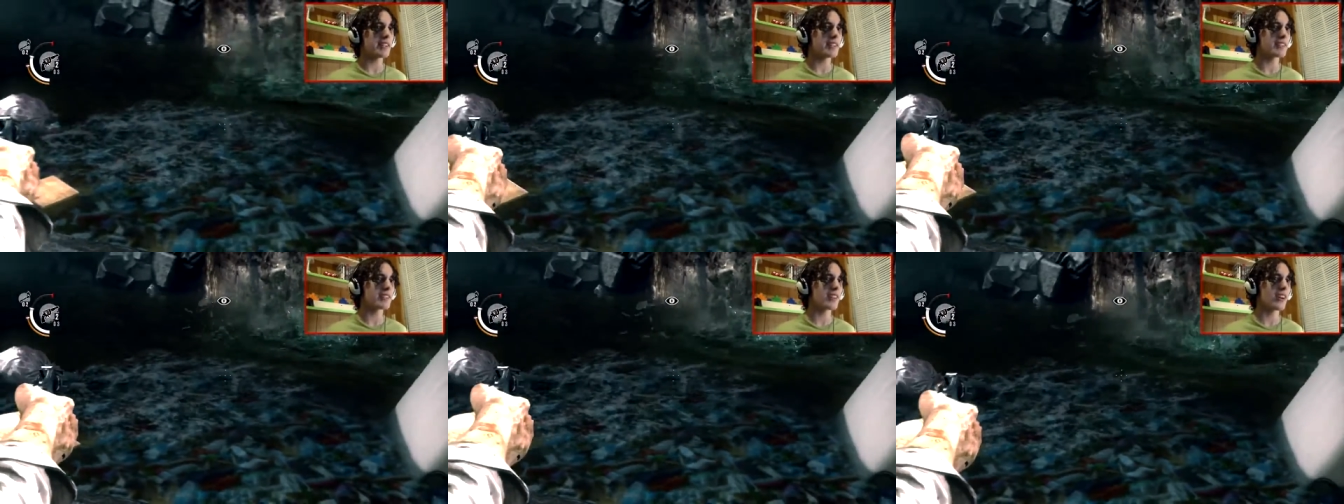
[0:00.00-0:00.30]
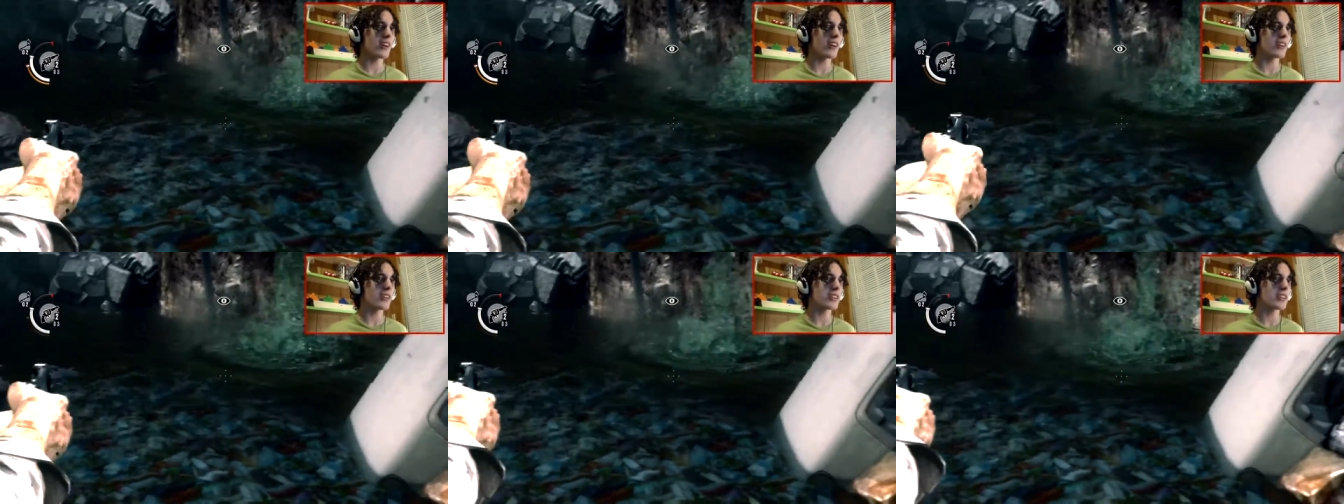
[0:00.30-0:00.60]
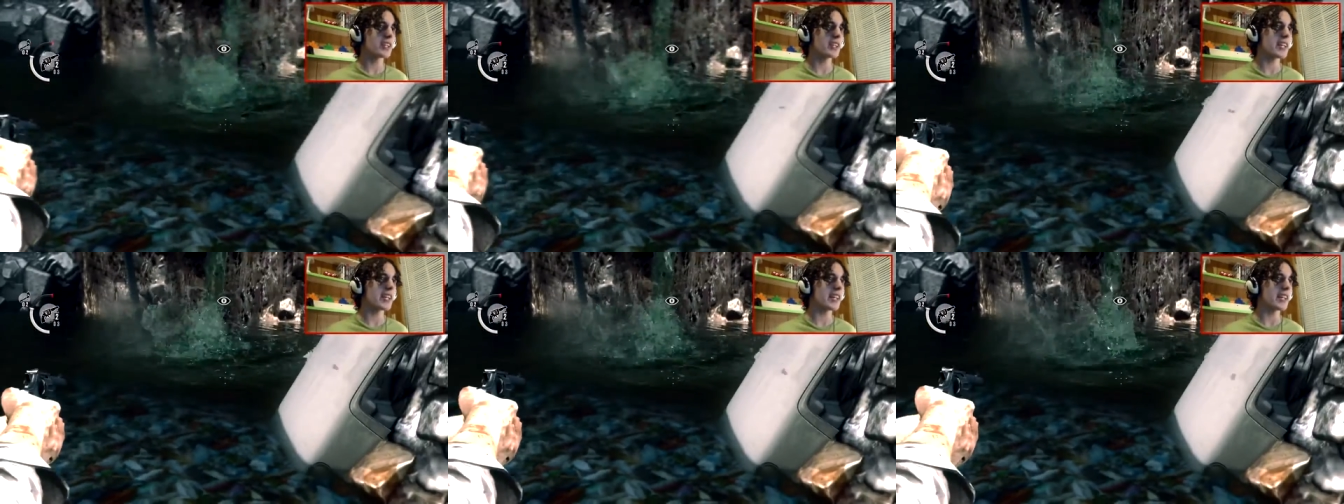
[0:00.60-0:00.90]
This is
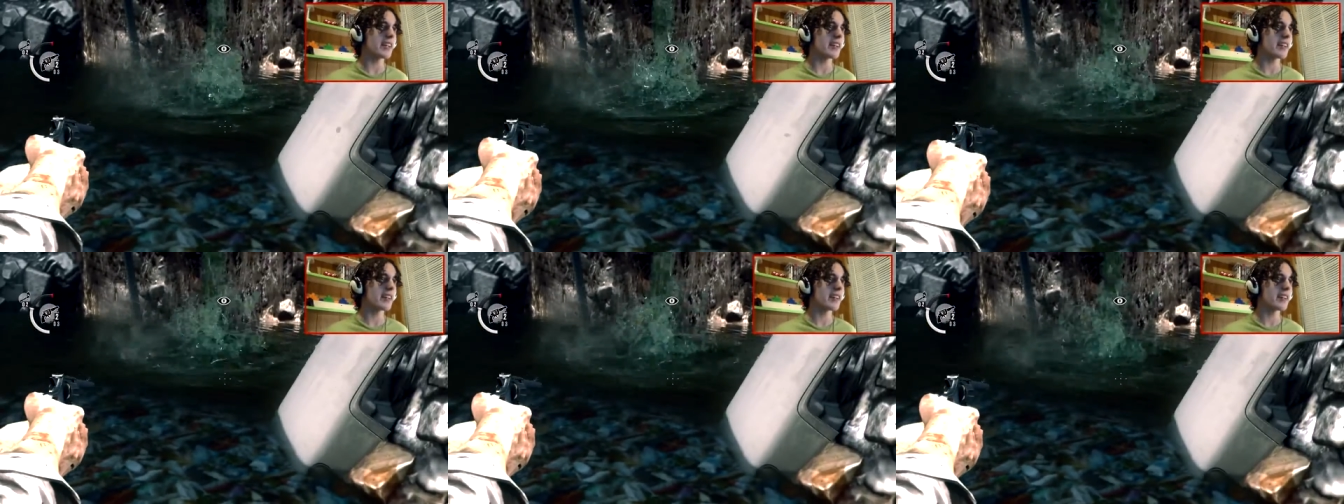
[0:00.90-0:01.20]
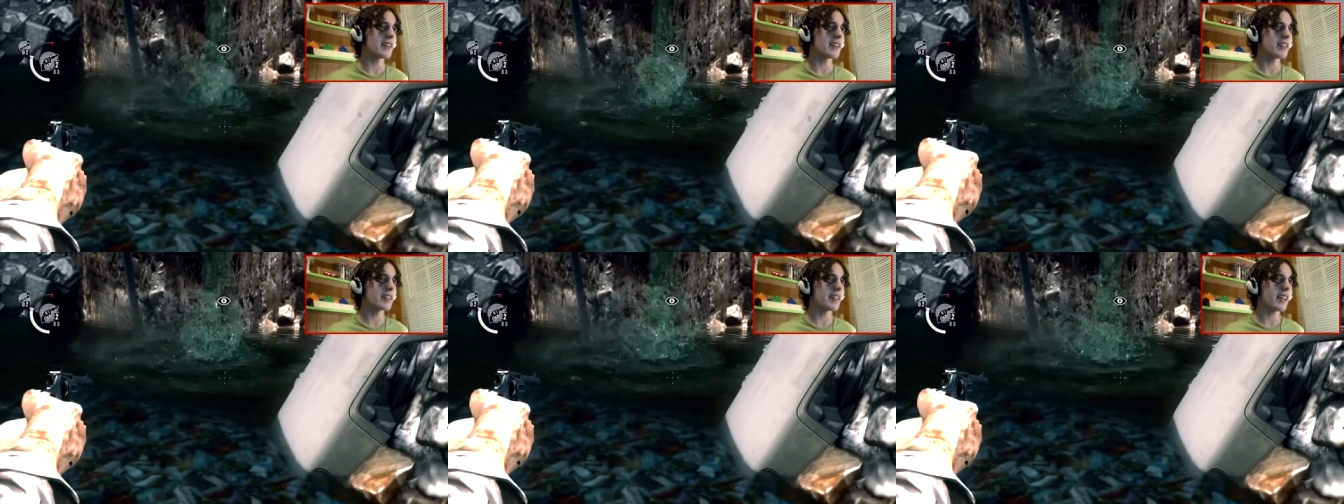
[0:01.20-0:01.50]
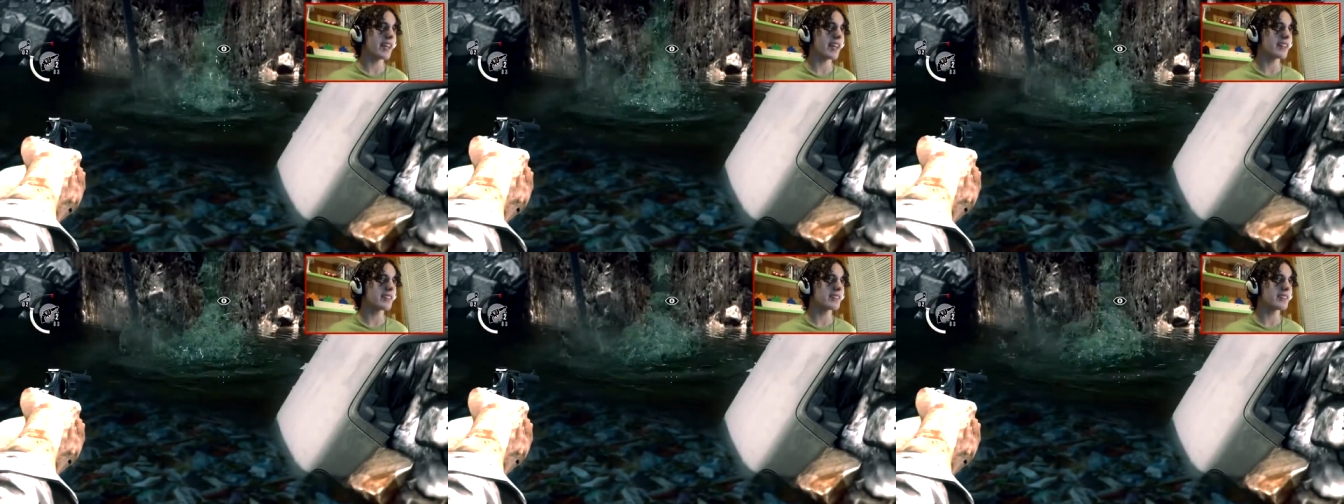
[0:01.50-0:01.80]
concrete.
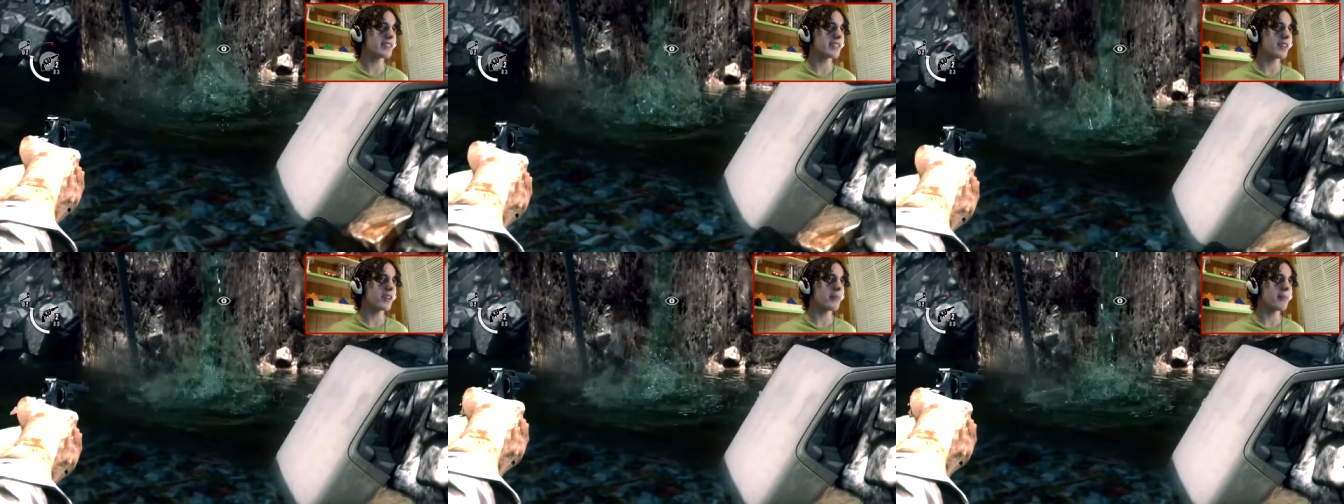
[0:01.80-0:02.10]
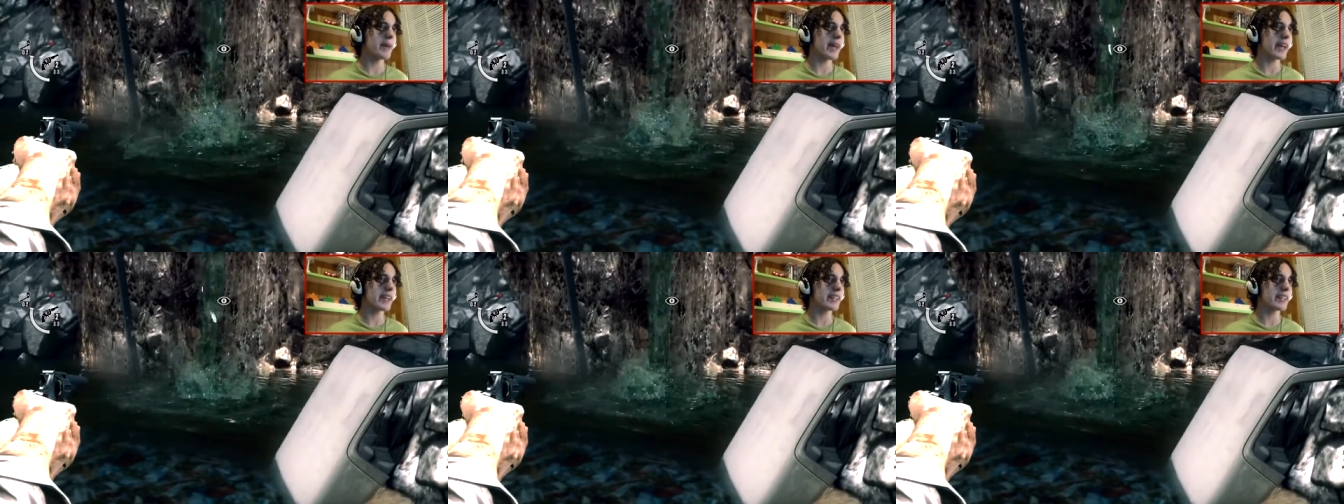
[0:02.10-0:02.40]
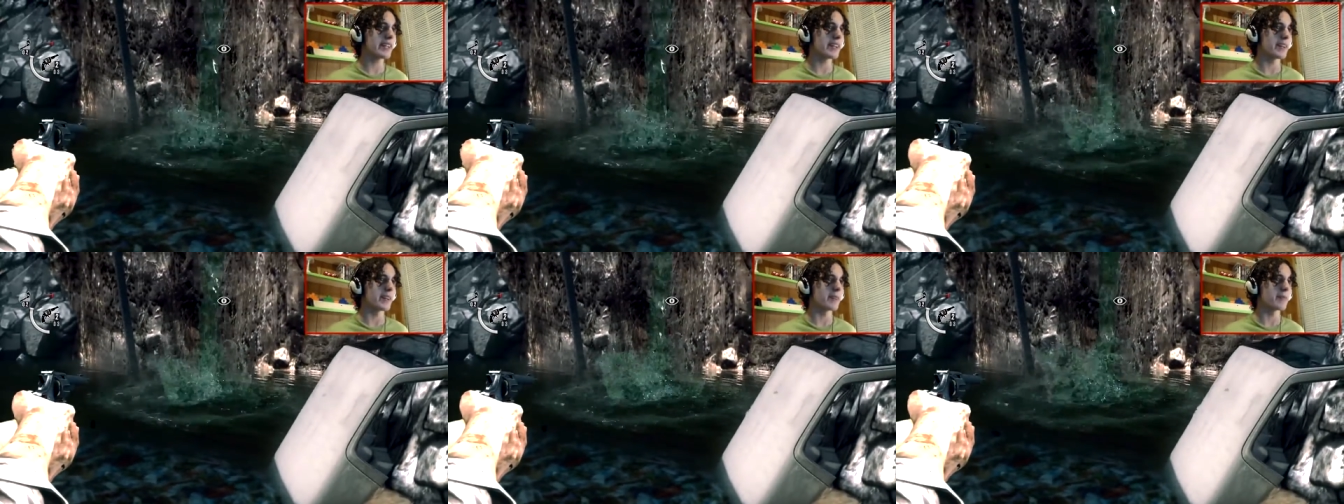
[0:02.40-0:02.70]
Yeah, that's it. Go back
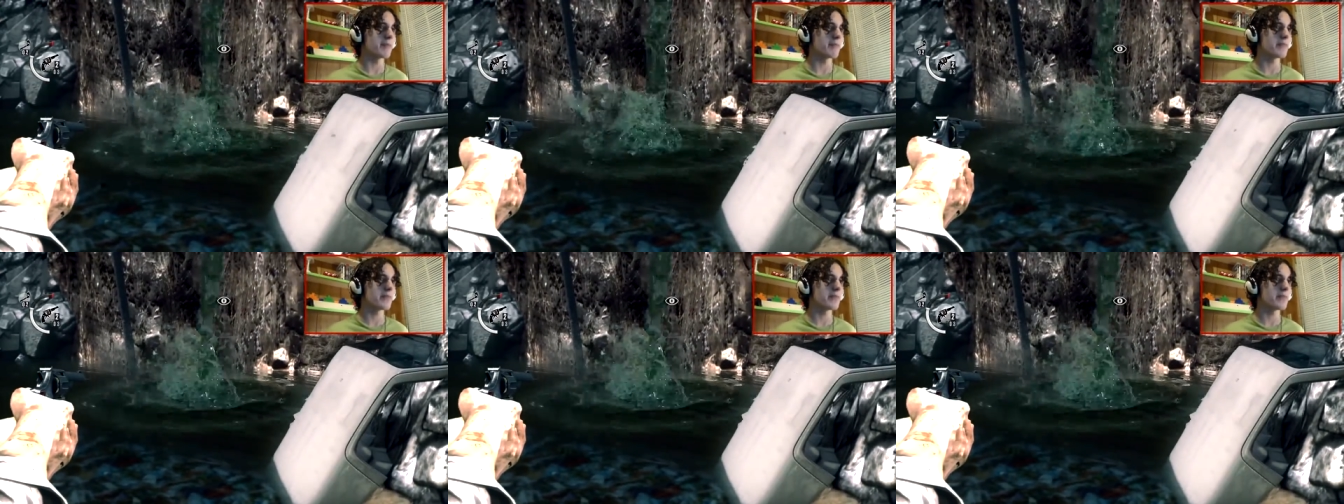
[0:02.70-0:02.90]
there.